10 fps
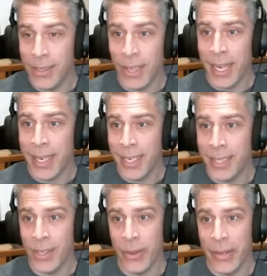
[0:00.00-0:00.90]
a lot.
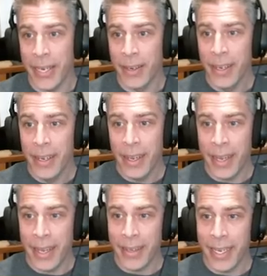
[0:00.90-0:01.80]
It's all there.
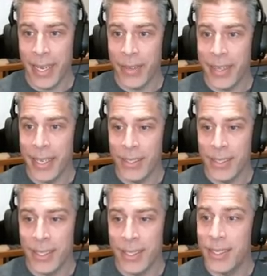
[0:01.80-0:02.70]
And like everything else
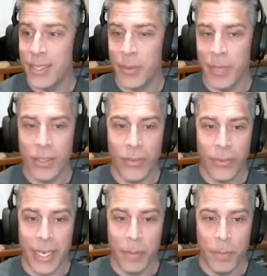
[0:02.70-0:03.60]
in the system, it's all
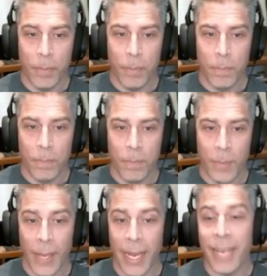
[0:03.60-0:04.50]
free.
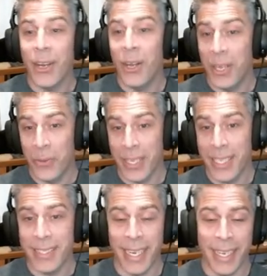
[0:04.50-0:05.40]
And all on
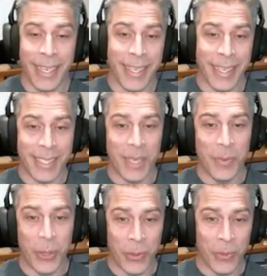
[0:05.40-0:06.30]
release day. I think that's an
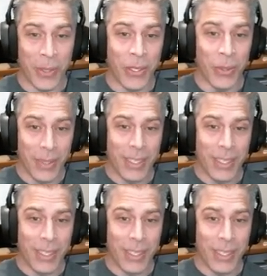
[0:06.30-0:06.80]
important one too.